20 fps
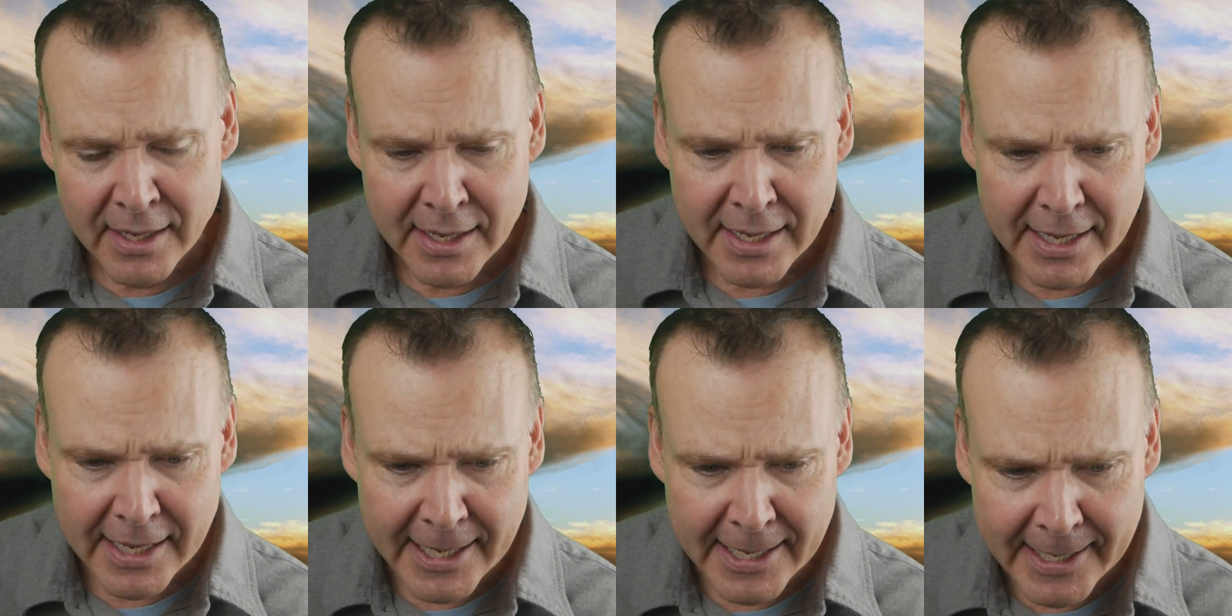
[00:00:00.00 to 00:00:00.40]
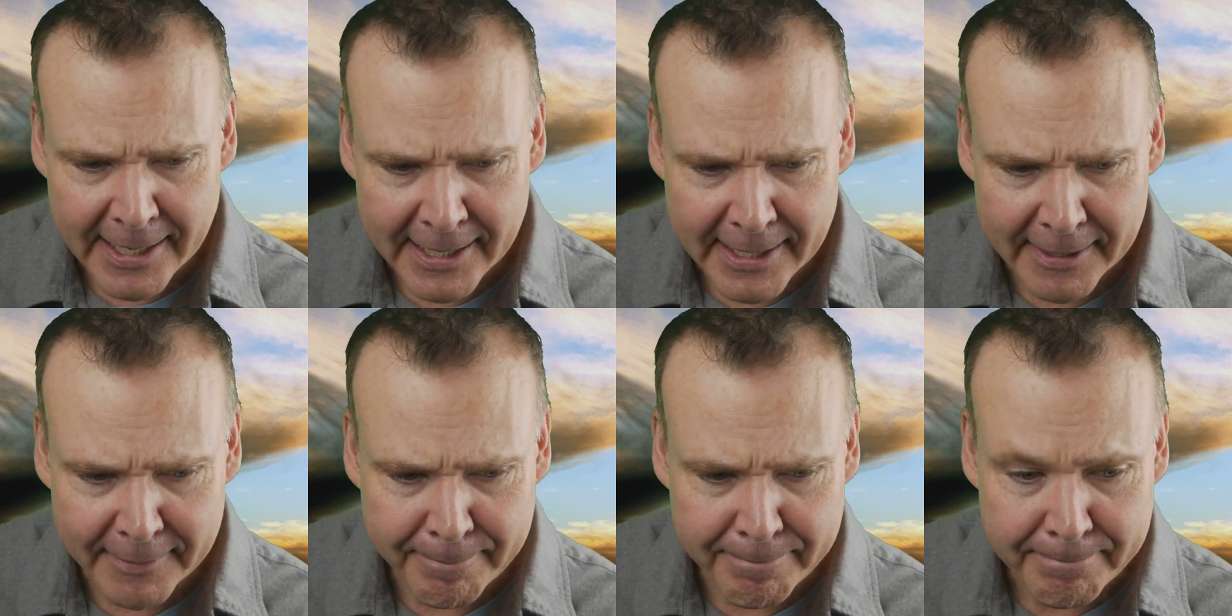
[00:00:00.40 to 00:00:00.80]

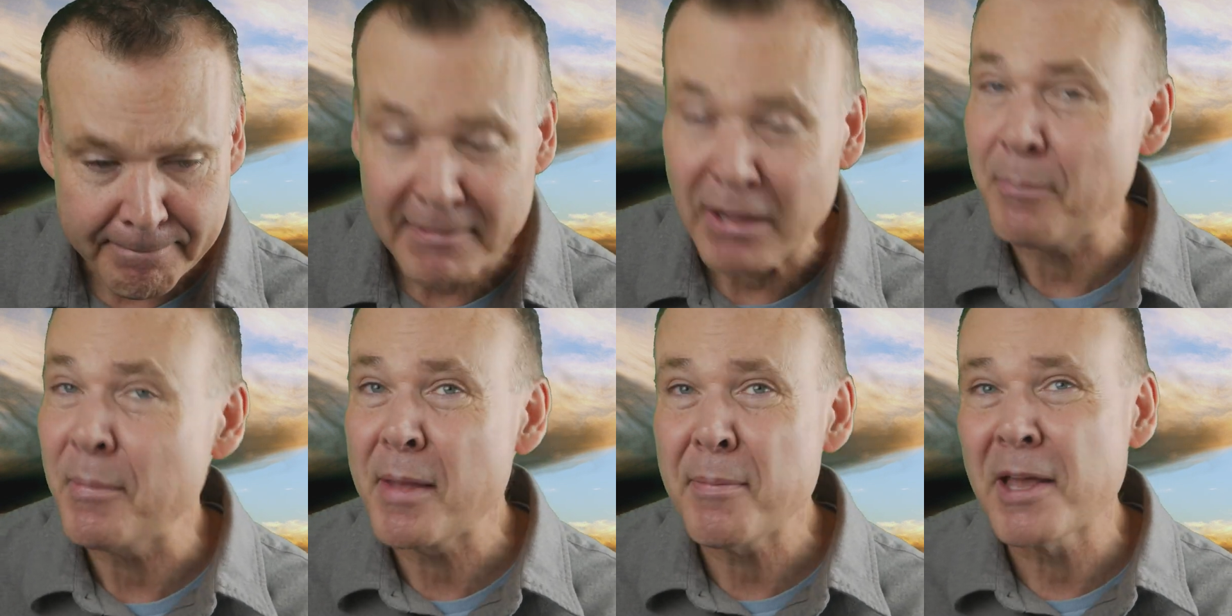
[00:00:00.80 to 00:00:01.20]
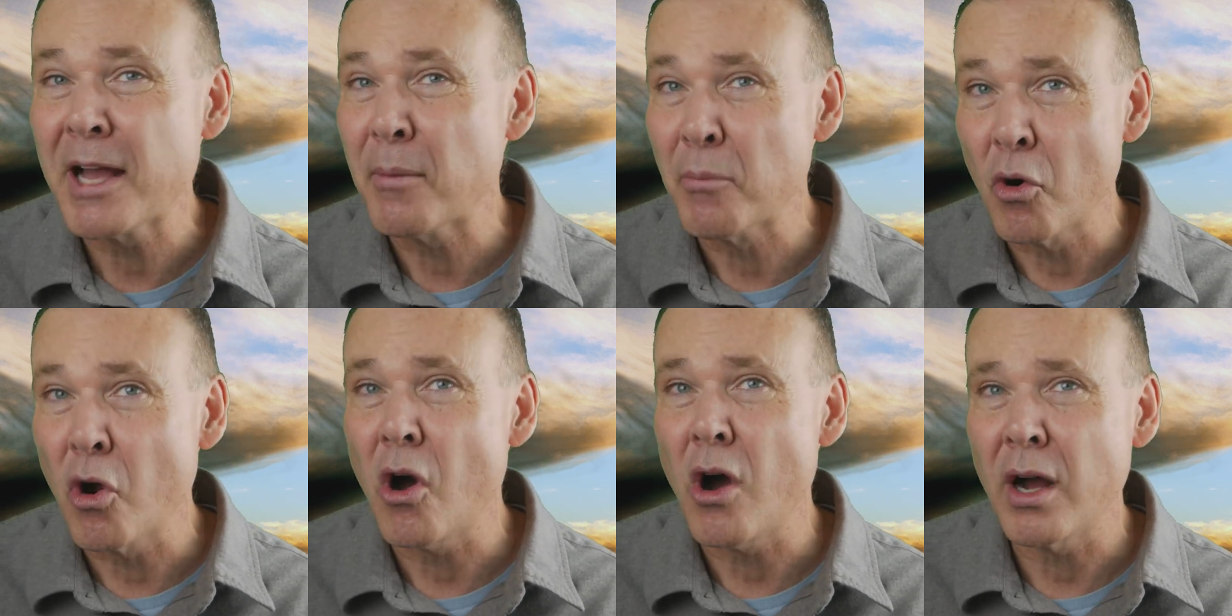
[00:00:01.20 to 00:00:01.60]
Now, maybe I'm
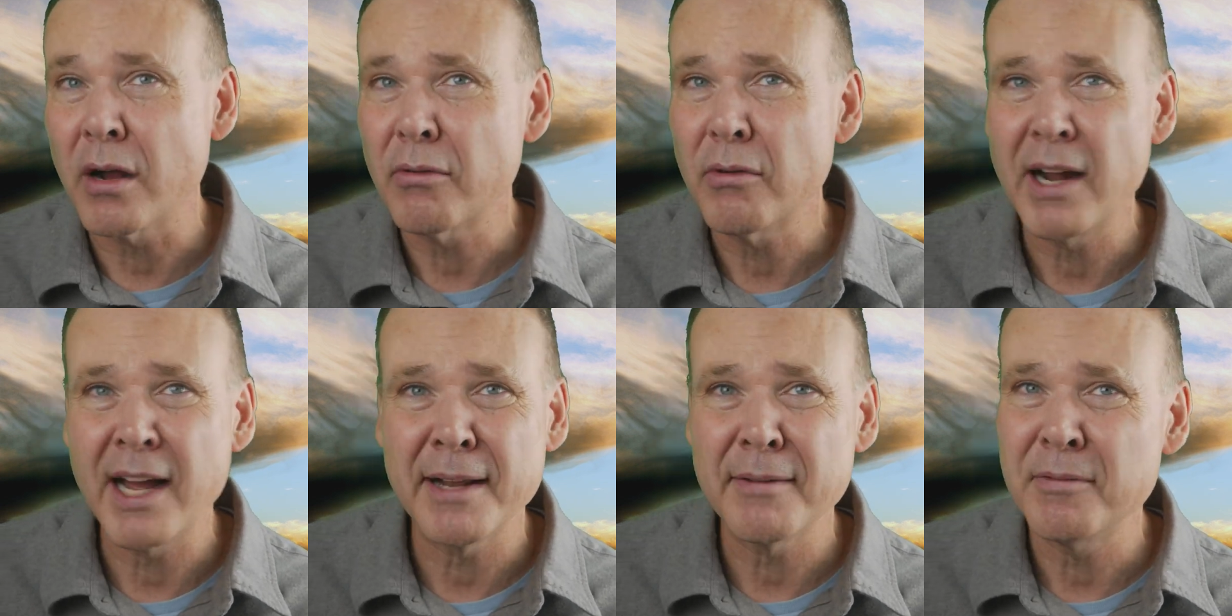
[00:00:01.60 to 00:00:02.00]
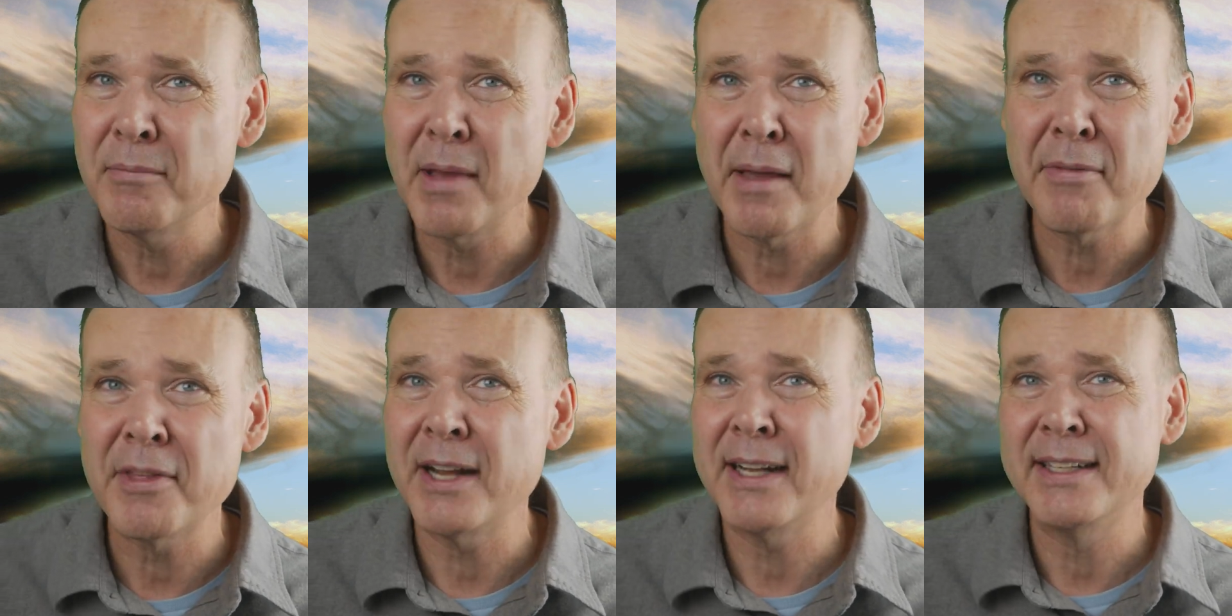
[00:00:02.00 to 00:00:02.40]
wrong, right?
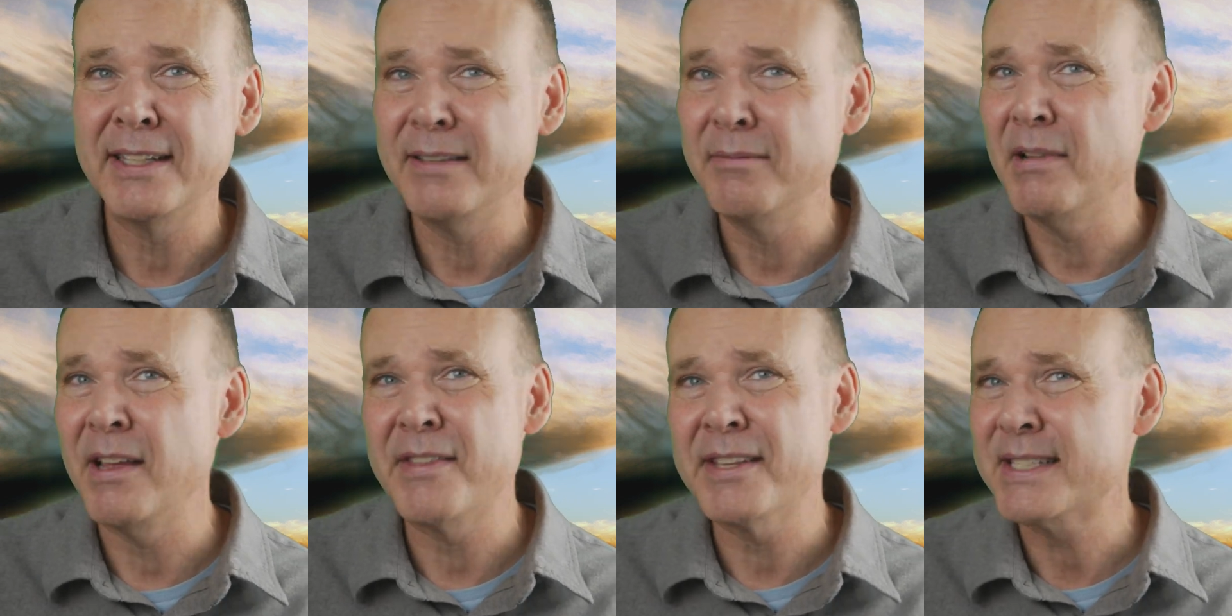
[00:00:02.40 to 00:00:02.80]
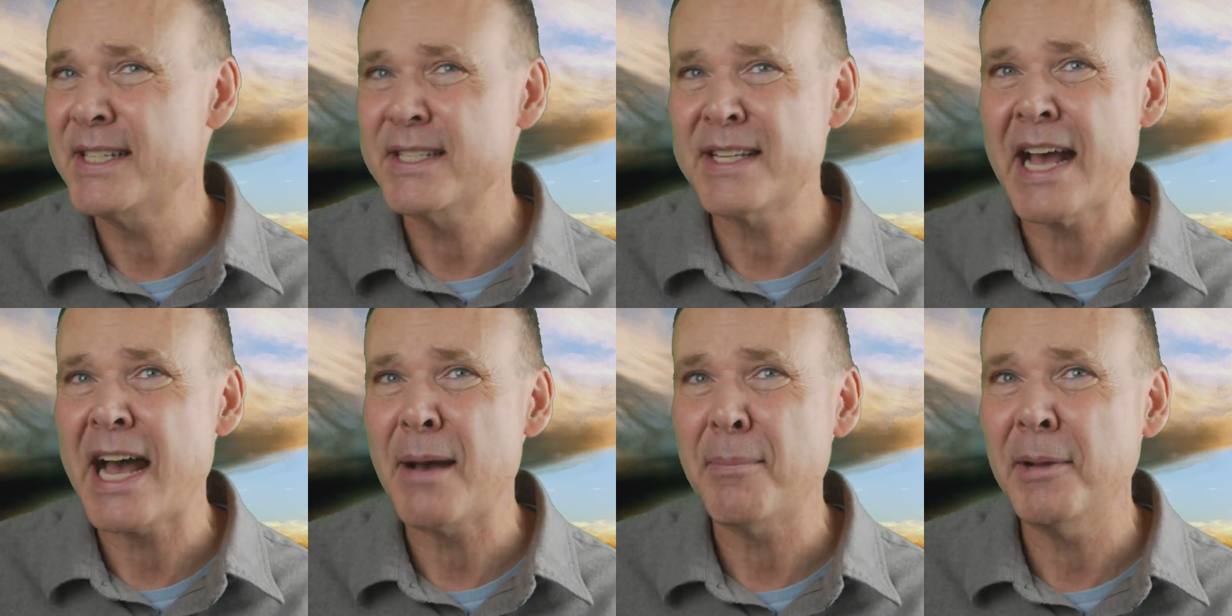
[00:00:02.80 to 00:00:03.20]
Maybe this is
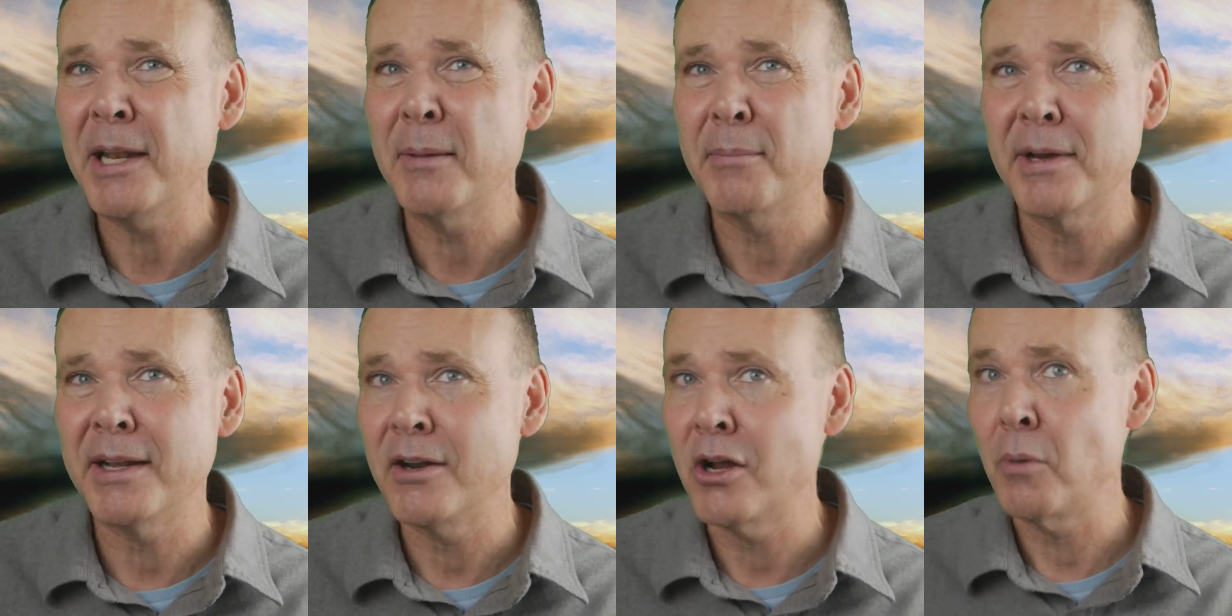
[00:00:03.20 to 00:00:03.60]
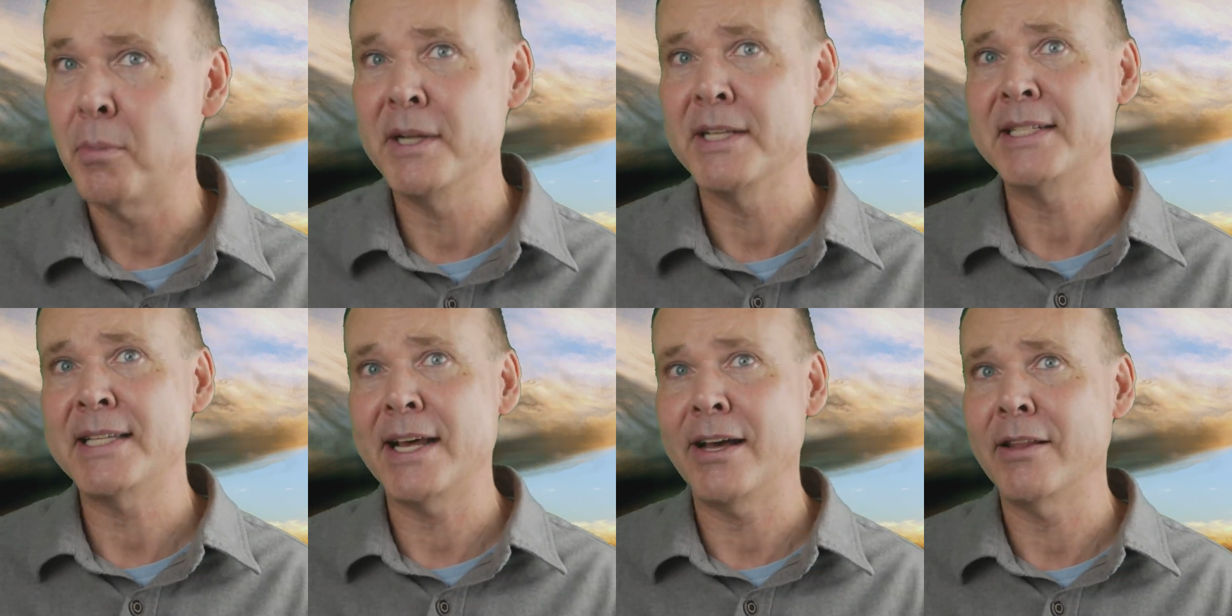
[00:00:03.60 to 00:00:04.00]
happening, but
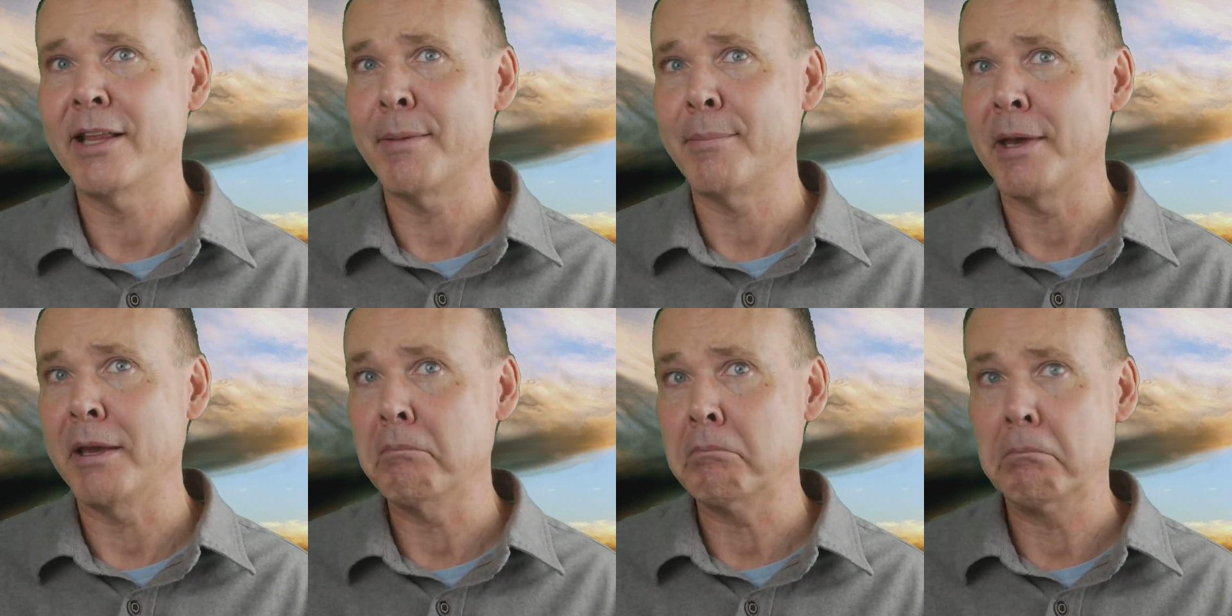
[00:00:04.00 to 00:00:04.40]
nobody's telling me.